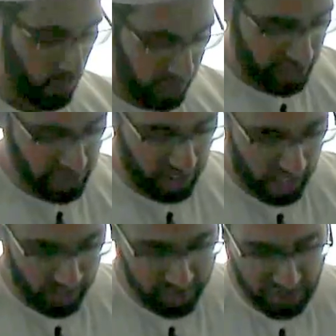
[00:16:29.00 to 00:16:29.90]
One of the
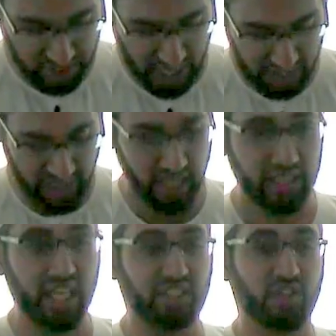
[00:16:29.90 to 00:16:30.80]
scholars, he
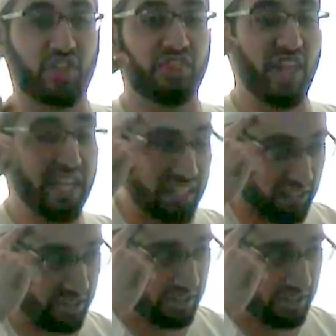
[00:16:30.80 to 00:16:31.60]
said that to think